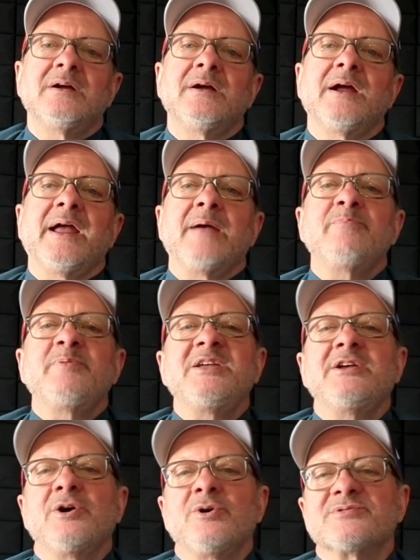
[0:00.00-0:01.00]

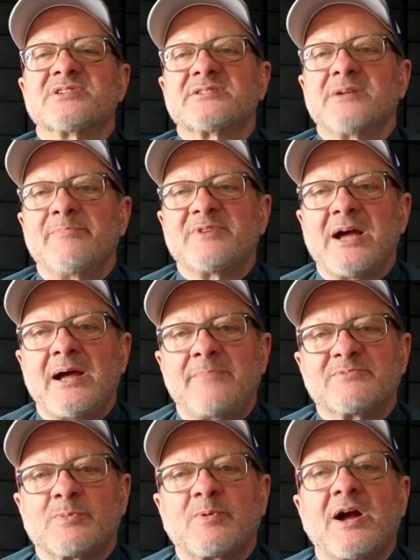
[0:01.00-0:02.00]
MPOs
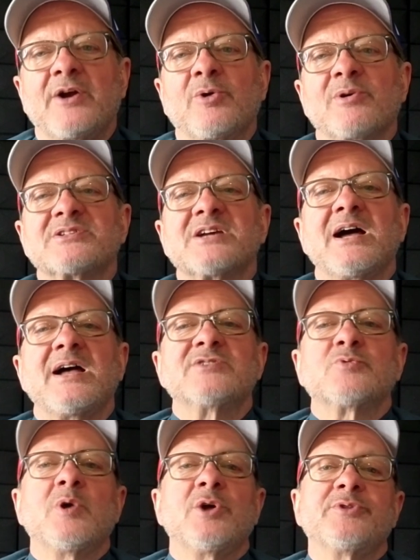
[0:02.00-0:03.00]
sometimes
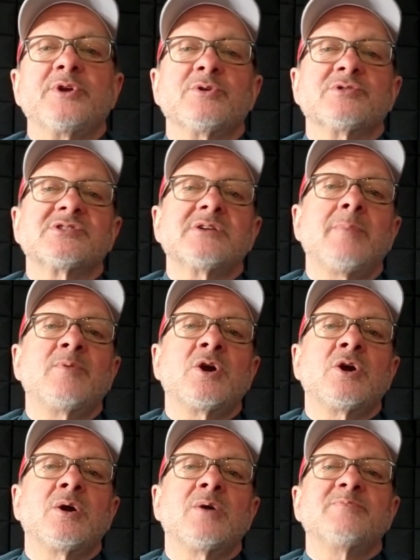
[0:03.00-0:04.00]
prioritize wealthier
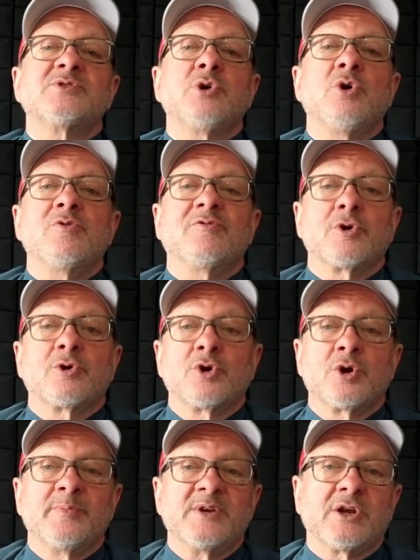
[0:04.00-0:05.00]
suburbs over
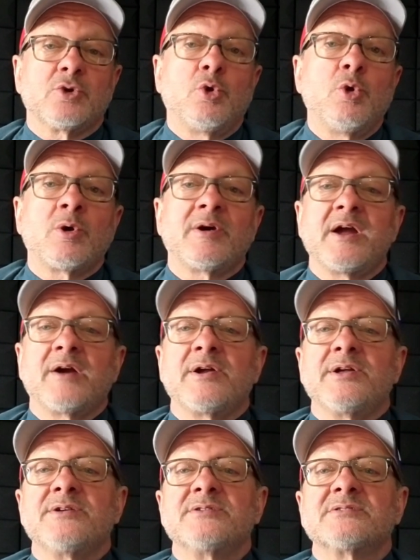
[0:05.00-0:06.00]
urban core
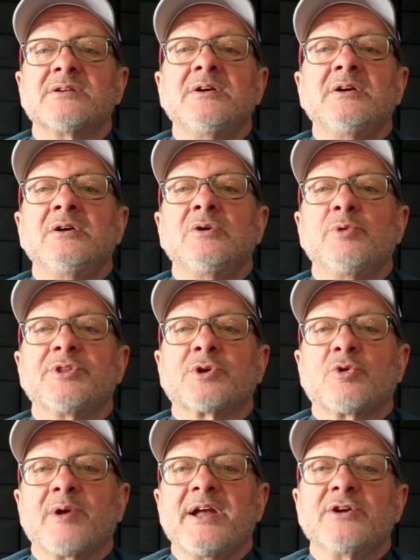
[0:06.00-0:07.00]
areas with
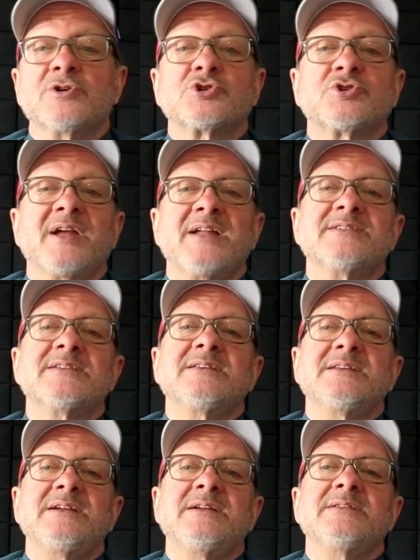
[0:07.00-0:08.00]
greater transit
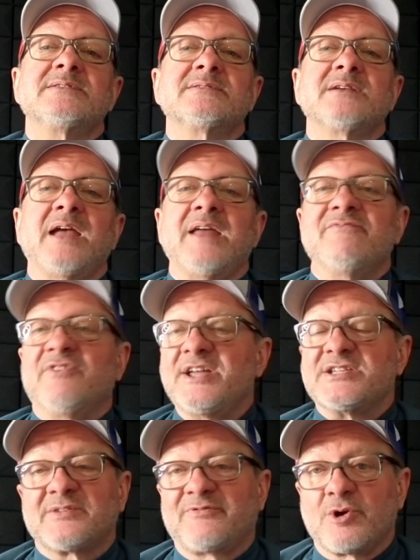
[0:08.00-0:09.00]
needs and
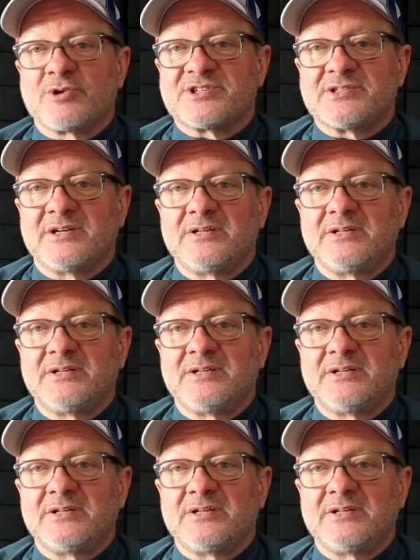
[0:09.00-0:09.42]
vice versa.